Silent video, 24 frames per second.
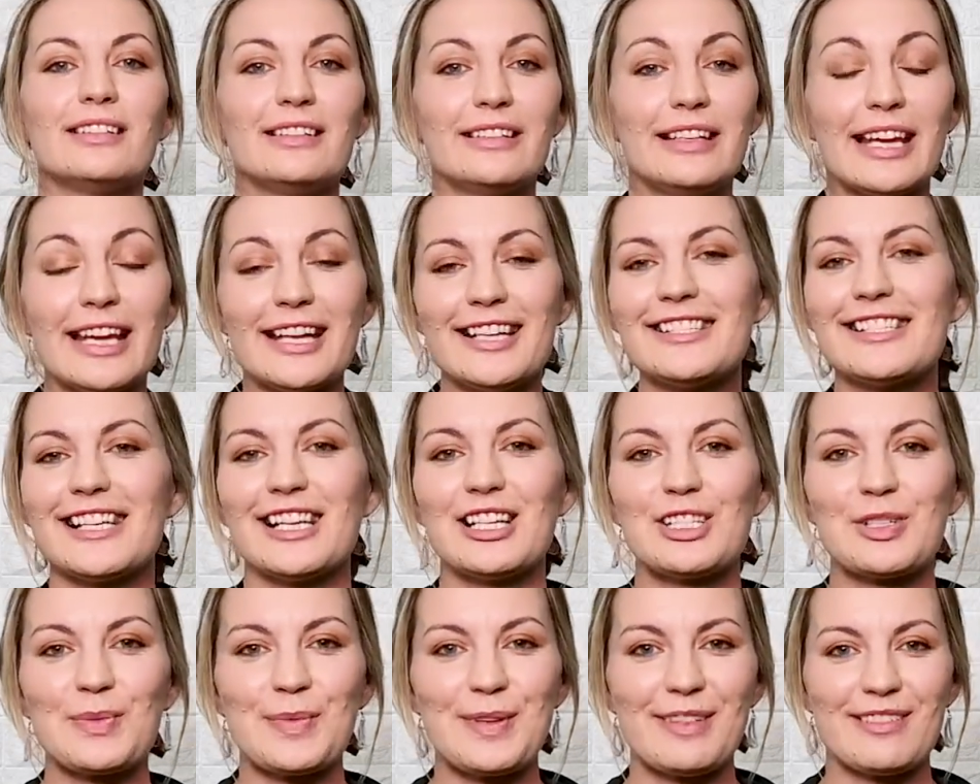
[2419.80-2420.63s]
get in
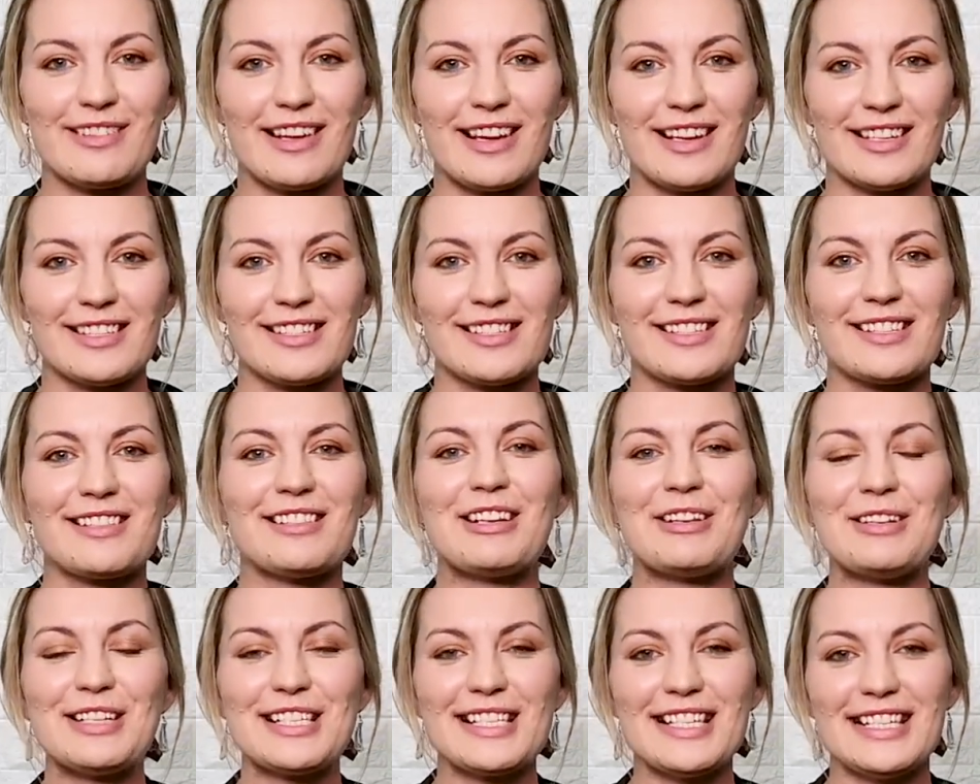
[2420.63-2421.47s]
touch with us.
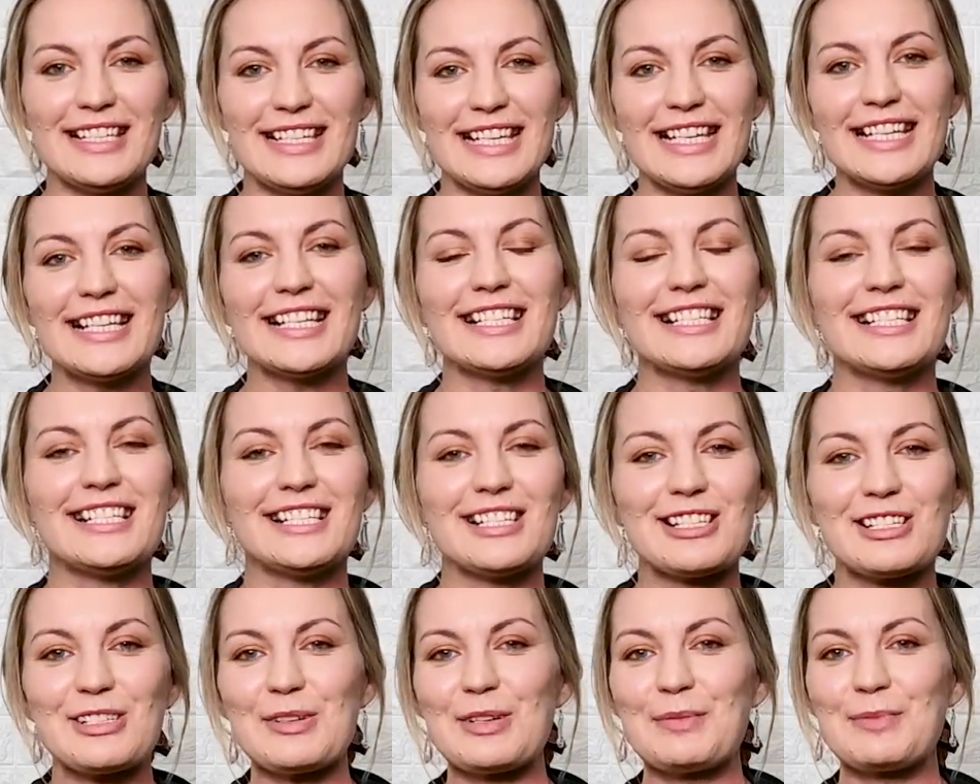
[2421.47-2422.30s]
There is a link in the
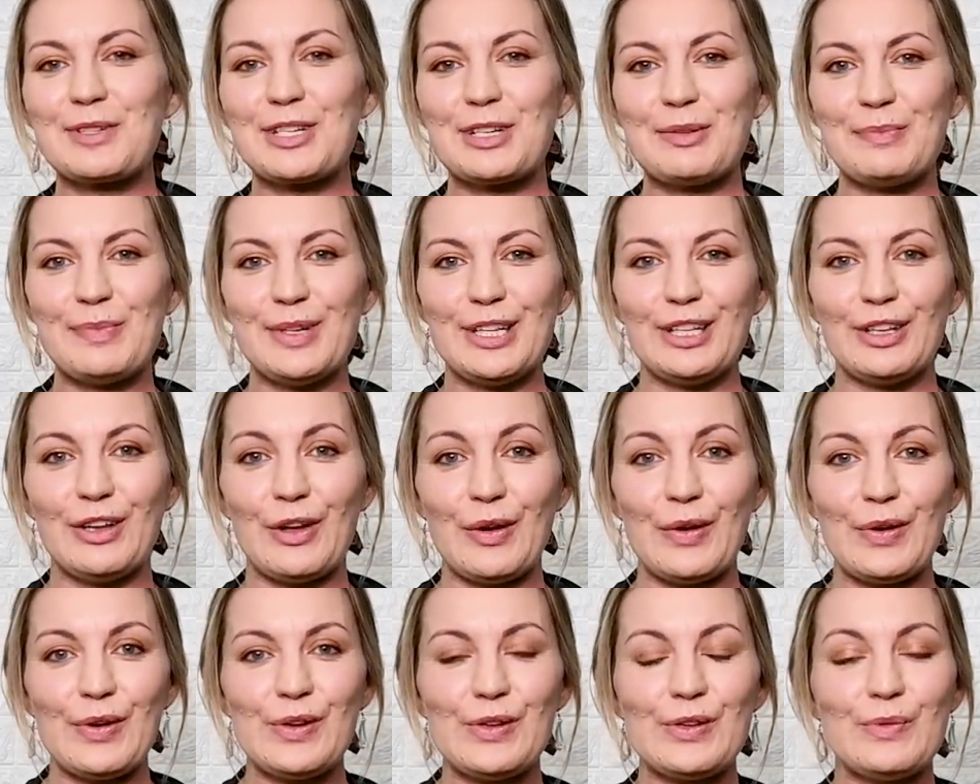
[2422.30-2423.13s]
description
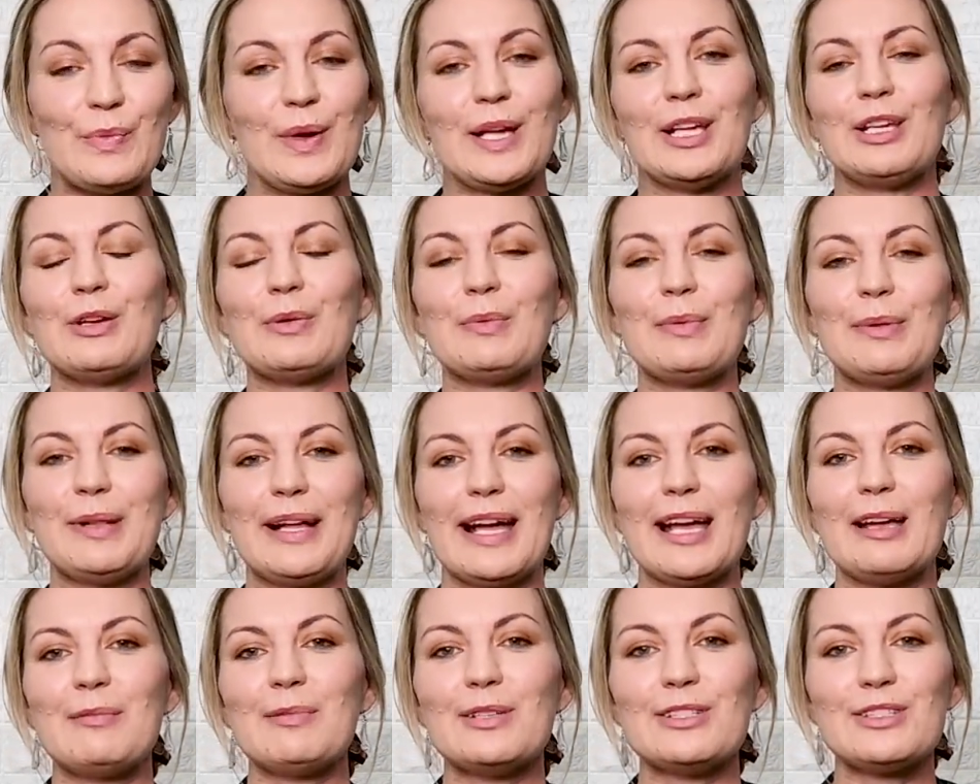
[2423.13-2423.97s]
below where you will
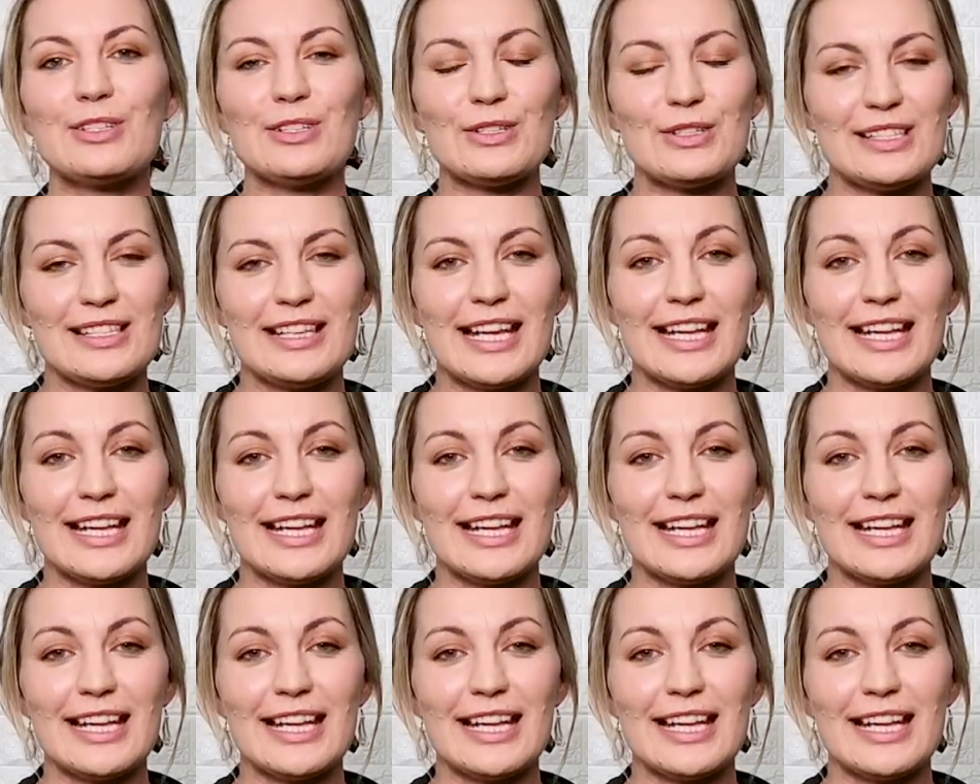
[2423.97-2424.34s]
be able to